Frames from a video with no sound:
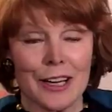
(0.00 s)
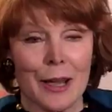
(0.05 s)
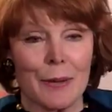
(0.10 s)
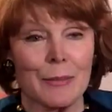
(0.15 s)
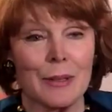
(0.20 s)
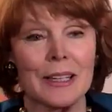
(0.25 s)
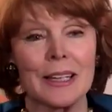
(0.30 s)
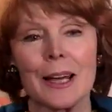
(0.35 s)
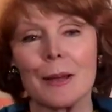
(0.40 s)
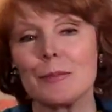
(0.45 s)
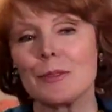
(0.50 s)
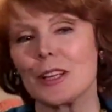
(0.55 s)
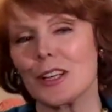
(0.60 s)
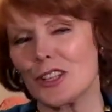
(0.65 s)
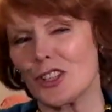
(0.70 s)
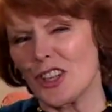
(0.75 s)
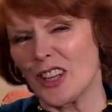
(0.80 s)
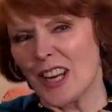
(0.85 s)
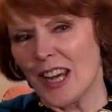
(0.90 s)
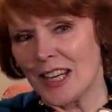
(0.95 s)
I'm
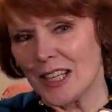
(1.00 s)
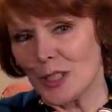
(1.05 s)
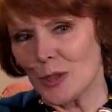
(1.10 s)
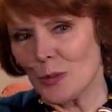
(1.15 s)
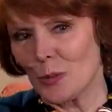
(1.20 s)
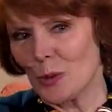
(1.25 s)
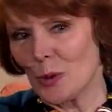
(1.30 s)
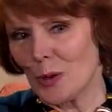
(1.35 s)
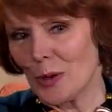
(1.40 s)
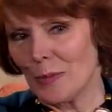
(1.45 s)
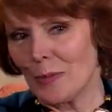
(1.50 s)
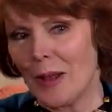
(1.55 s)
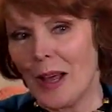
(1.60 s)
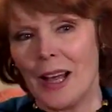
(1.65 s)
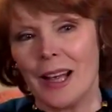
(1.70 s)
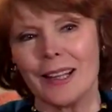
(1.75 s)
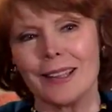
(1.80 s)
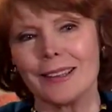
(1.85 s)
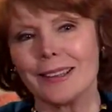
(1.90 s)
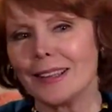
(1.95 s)
such a nice, warm,
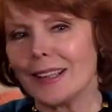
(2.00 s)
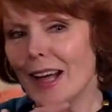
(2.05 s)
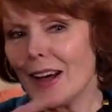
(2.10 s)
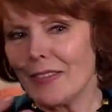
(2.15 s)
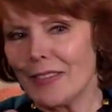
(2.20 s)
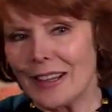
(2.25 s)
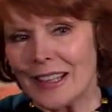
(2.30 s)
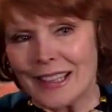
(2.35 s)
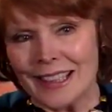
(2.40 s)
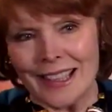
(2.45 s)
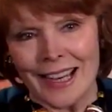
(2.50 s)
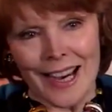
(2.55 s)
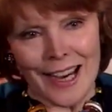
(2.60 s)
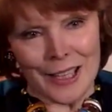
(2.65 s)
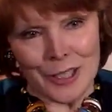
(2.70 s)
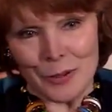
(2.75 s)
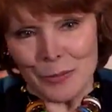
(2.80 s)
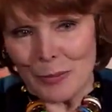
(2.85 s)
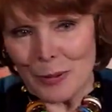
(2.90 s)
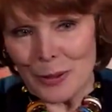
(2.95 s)
loving
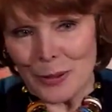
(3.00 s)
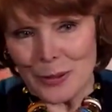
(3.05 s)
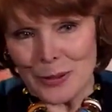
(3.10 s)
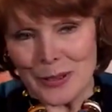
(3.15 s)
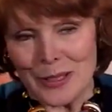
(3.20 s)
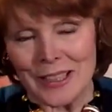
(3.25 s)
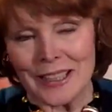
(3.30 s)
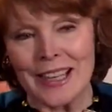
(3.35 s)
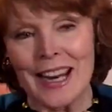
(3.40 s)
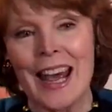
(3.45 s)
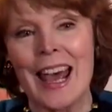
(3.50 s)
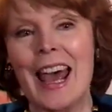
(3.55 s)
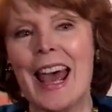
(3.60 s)
kind of person.